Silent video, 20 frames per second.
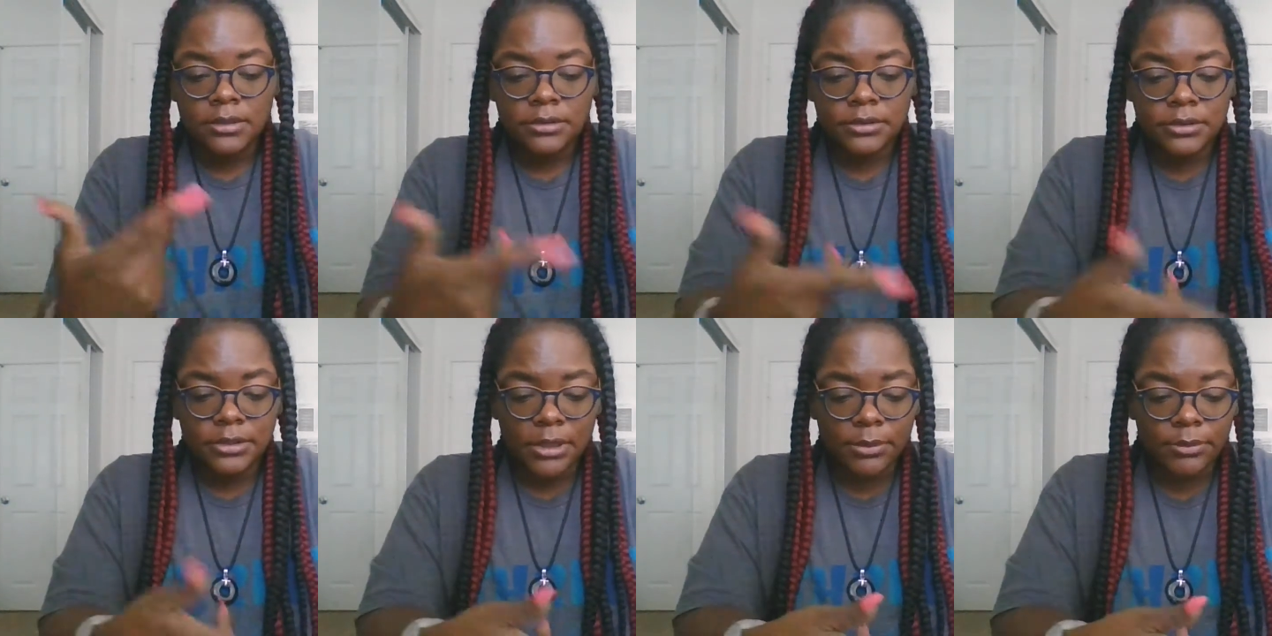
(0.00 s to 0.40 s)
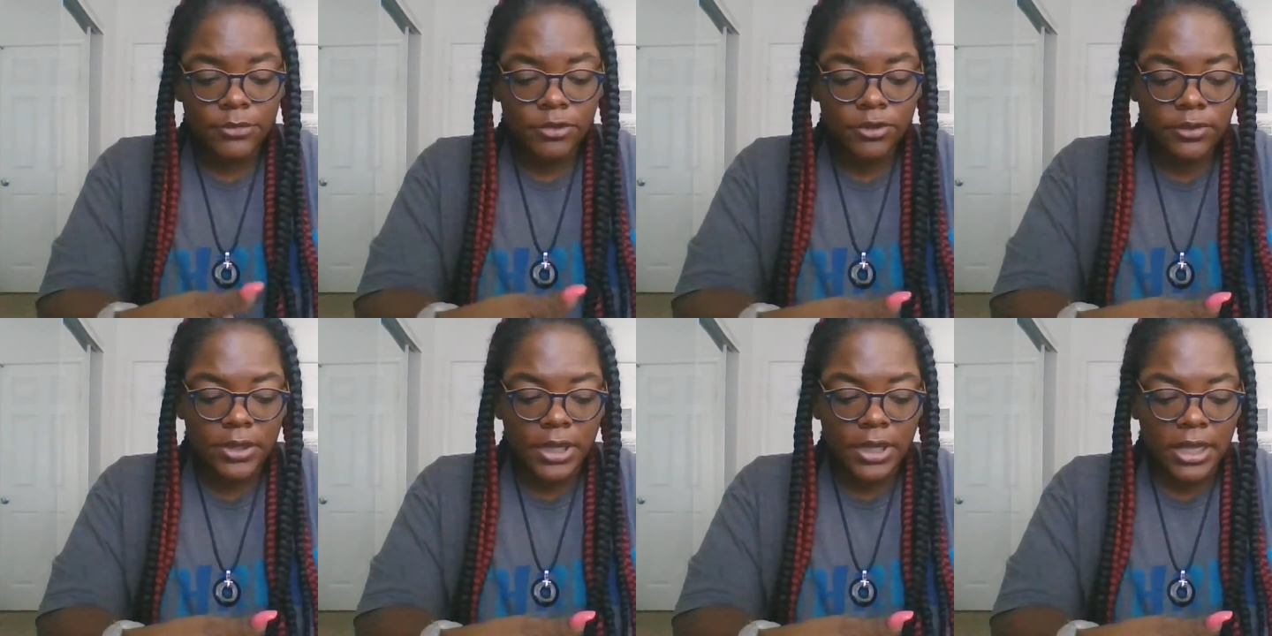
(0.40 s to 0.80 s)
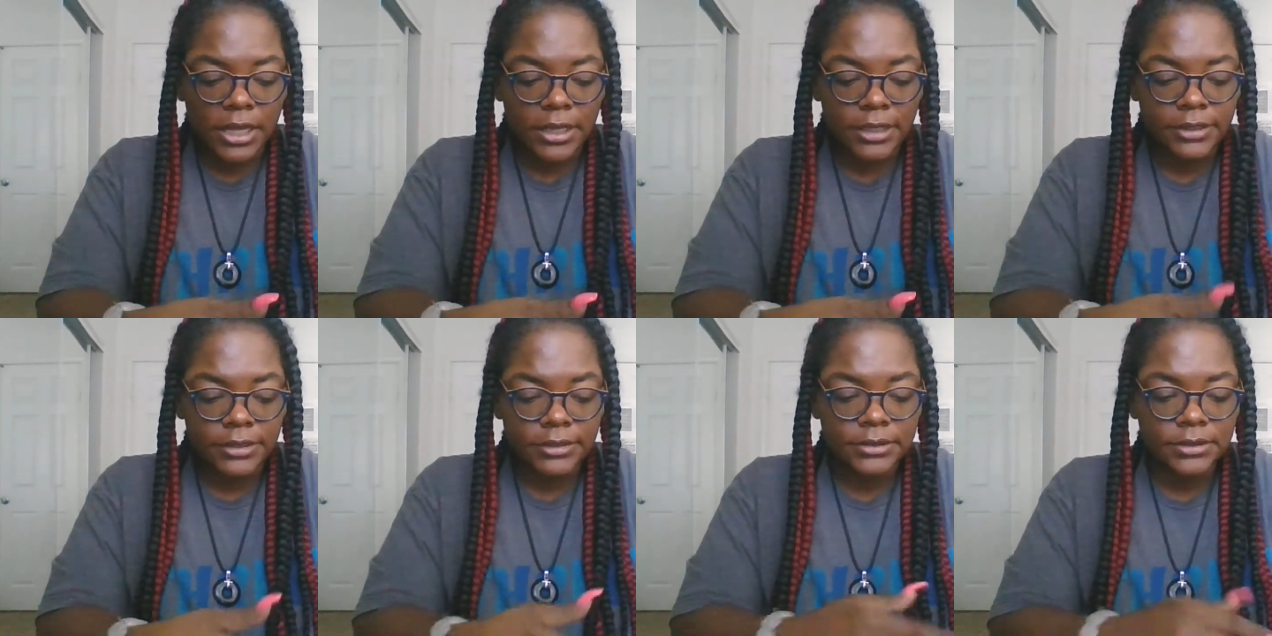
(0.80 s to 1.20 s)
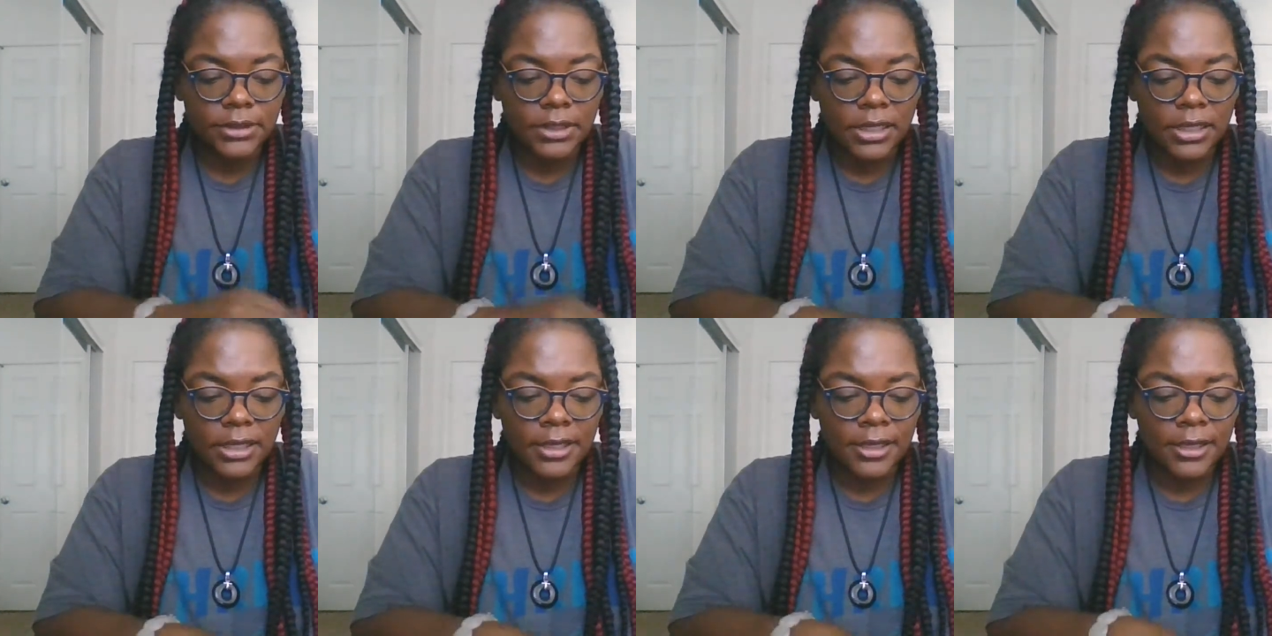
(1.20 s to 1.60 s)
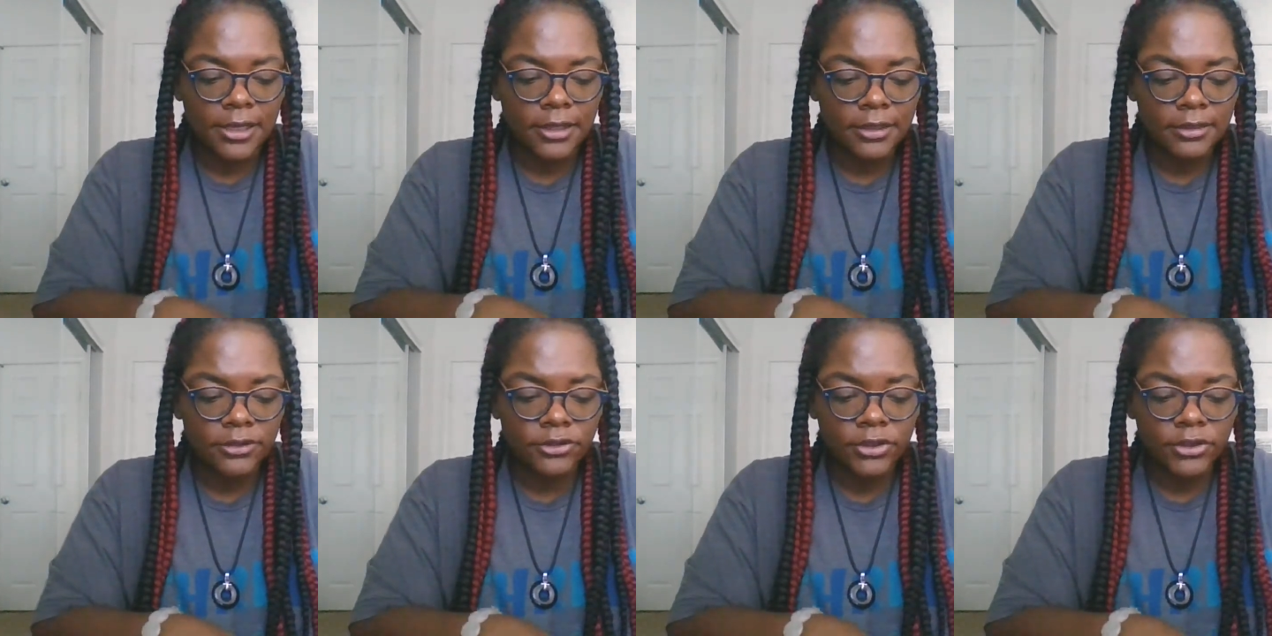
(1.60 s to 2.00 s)
Some of you guys,
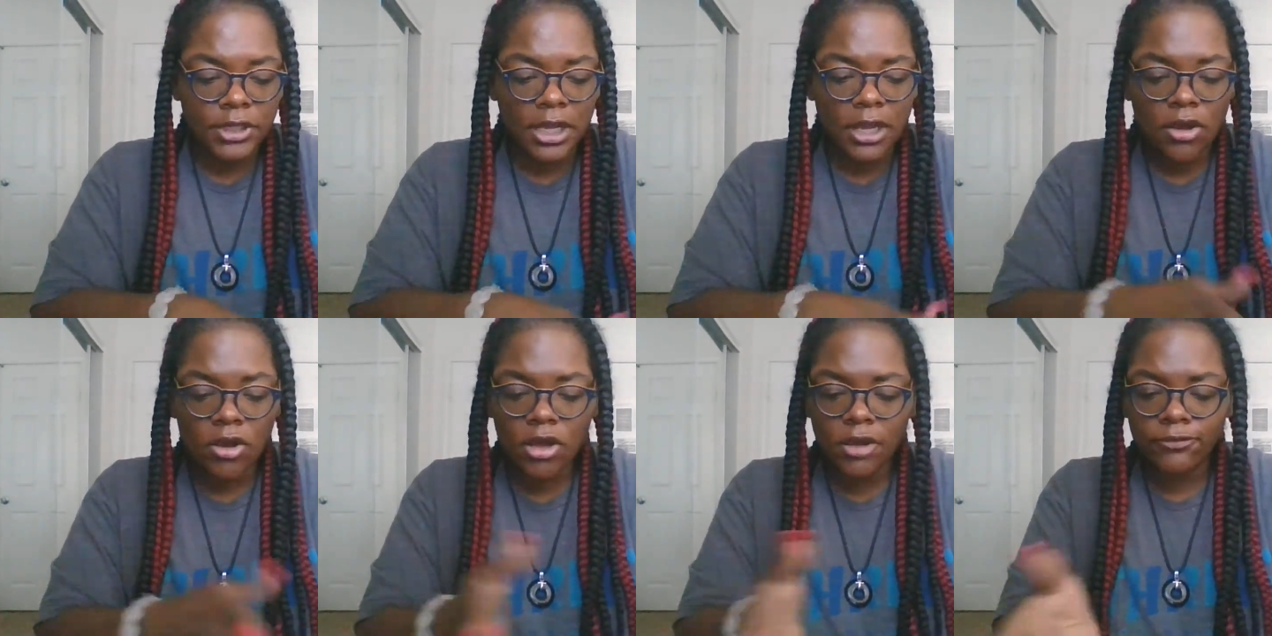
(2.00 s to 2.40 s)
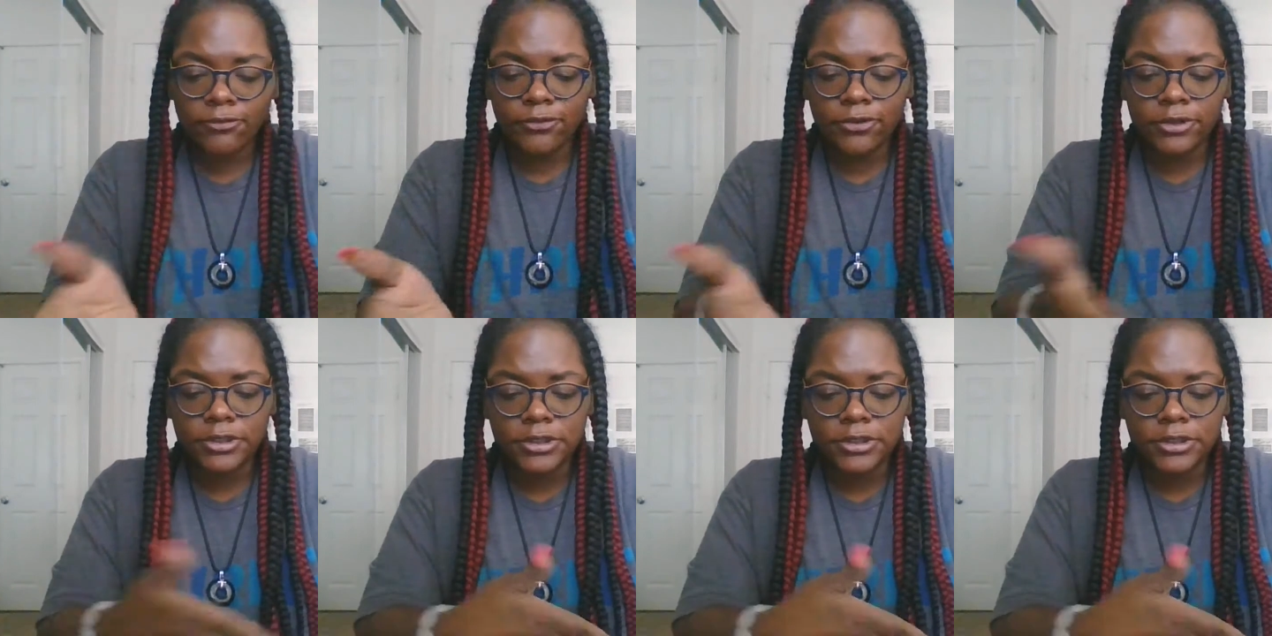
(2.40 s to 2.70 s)
uh, you're not offering